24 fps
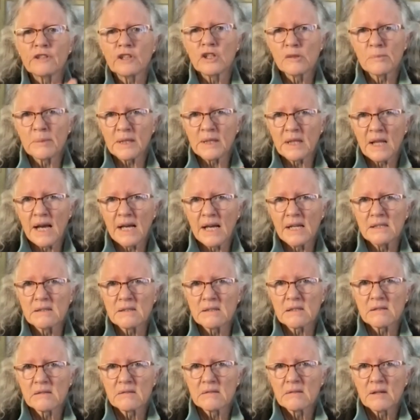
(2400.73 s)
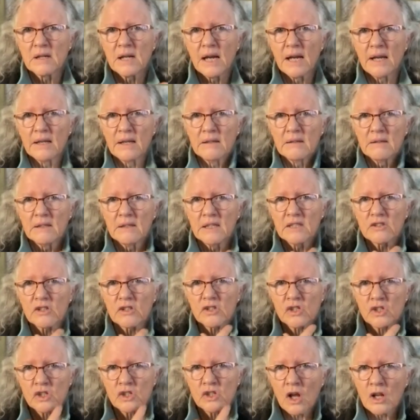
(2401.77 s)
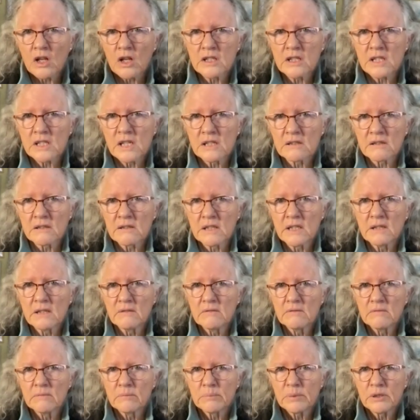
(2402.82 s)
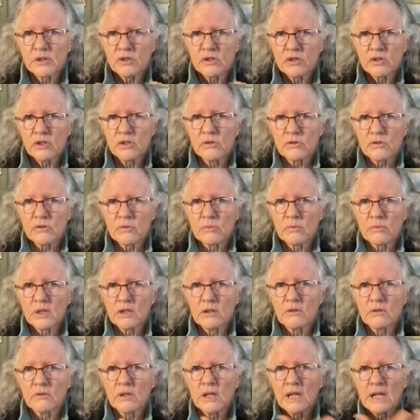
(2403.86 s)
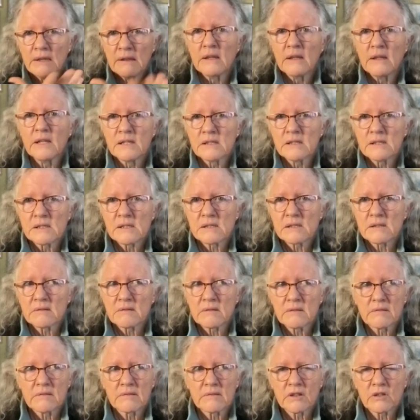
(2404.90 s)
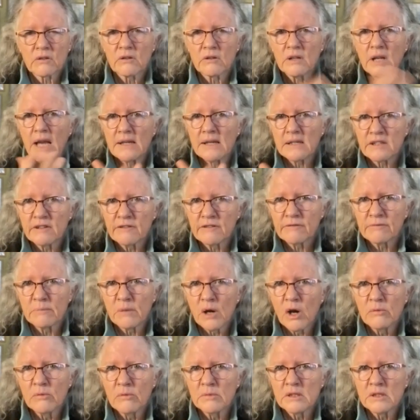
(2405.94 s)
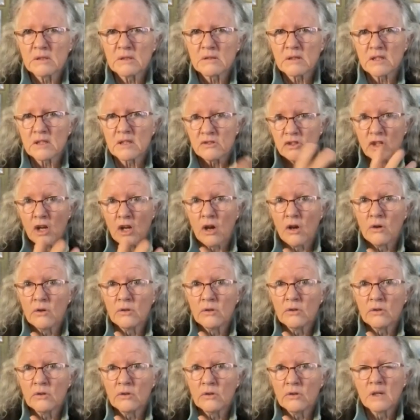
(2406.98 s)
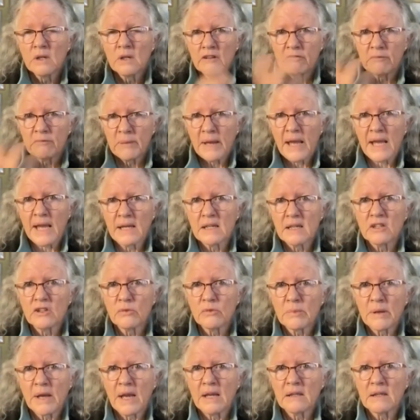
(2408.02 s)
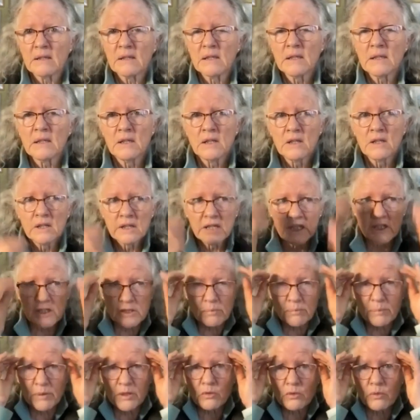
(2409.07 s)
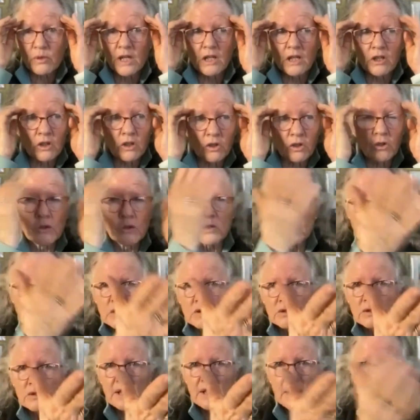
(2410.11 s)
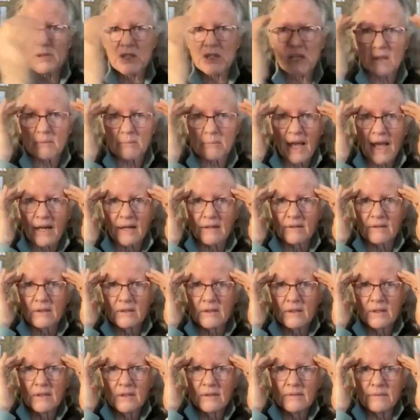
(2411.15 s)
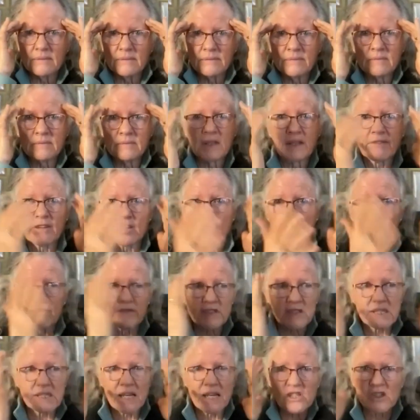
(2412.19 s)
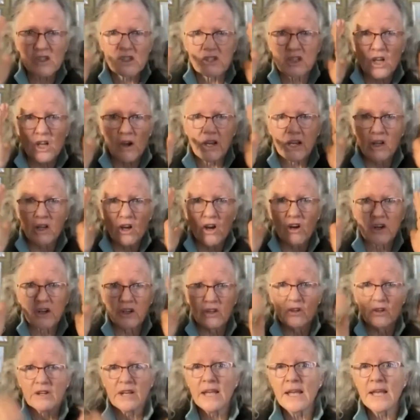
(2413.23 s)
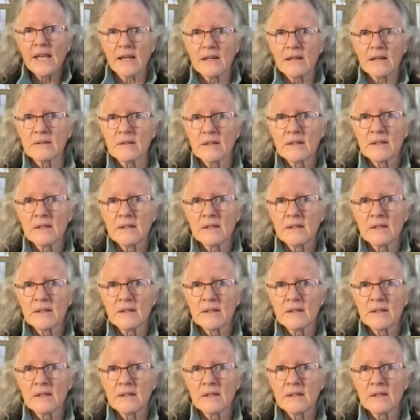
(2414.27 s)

verbalize. It's a solitary pursuit. When you're in this creative moment, the zone of painting your painting, it's between you and your subject matter. The conversation's going on in your head,